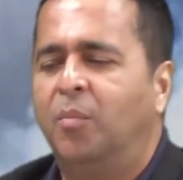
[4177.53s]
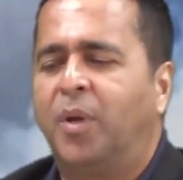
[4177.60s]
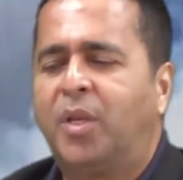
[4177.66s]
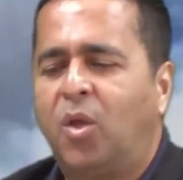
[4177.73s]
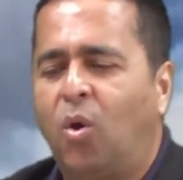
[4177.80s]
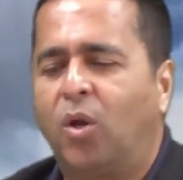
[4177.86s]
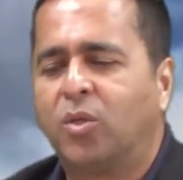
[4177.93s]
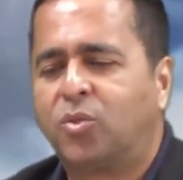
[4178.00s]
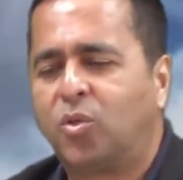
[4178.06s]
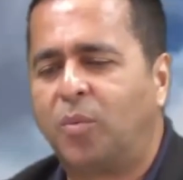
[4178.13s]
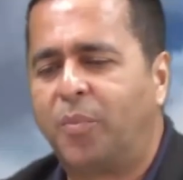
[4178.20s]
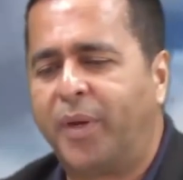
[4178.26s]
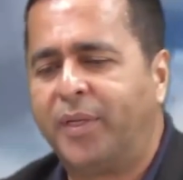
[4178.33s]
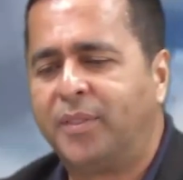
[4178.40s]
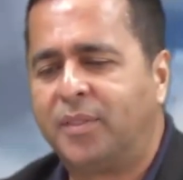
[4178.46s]
but he
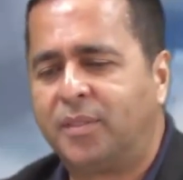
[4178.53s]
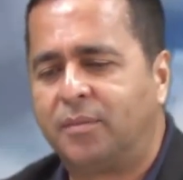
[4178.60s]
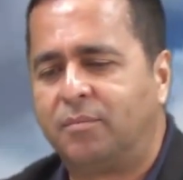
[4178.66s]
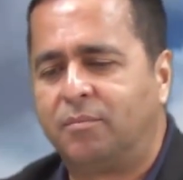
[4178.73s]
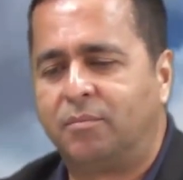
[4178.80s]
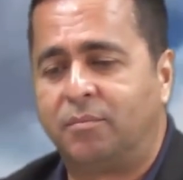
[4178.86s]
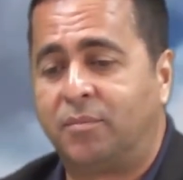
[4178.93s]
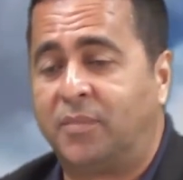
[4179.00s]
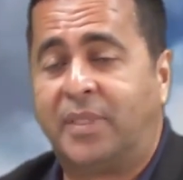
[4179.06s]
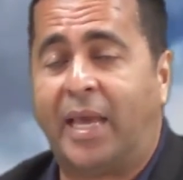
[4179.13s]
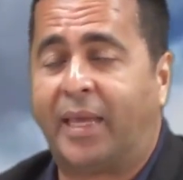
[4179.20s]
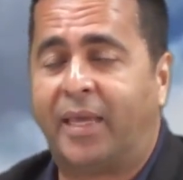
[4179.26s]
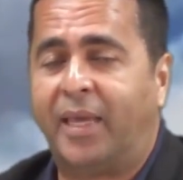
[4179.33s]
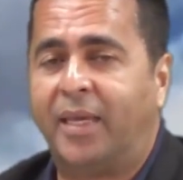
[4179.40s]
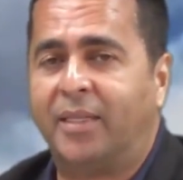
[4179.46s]
also brings
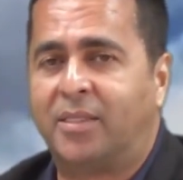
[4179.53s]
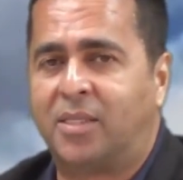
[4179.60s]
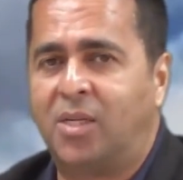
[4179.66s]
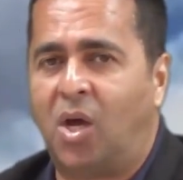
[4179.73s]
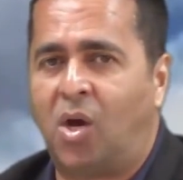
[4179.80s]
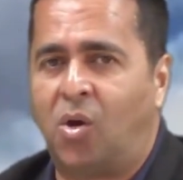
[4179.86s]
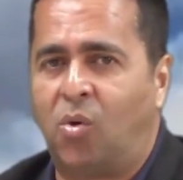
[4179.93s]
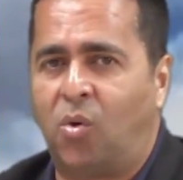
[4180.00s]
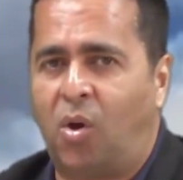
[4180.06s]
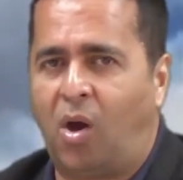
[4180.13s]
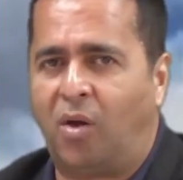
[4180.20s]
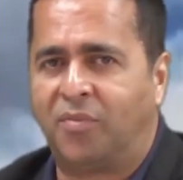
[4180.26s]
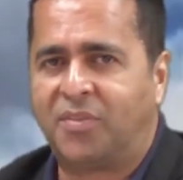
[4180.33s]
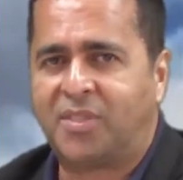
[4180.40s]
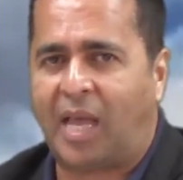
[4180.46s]
decades now
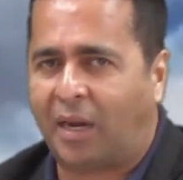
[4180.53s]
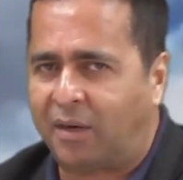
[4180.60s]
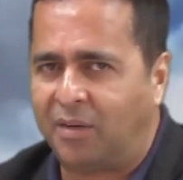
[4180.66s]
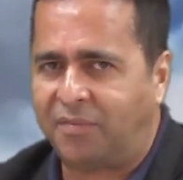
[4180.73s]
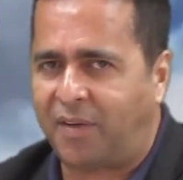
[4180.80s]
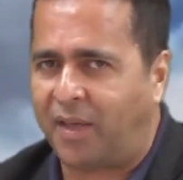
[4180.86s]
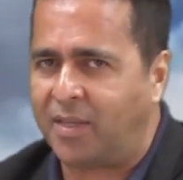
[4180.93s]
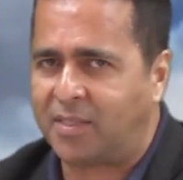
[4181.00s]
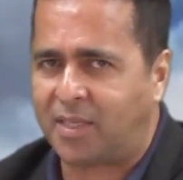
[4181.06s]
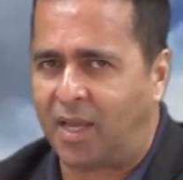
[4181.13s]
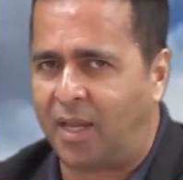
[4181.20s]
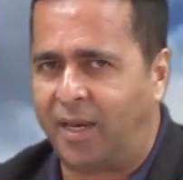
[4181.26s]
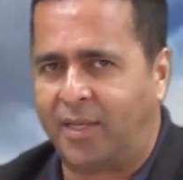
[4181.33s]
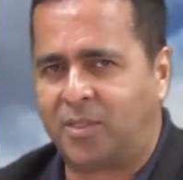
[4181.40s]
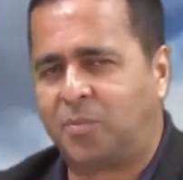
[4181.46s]
of sacrifice
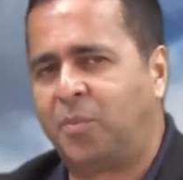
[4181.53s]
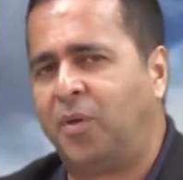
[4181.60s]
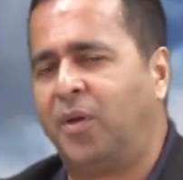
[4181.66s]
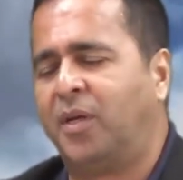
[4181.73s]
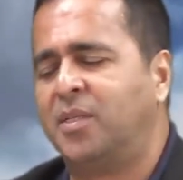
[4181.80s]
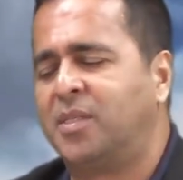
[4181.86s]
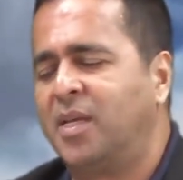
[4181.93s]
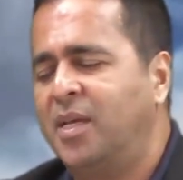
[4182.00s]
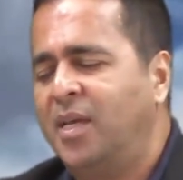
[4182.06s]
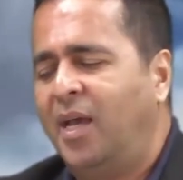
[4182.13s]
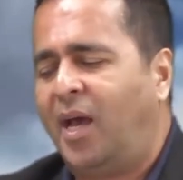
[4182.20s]
and experience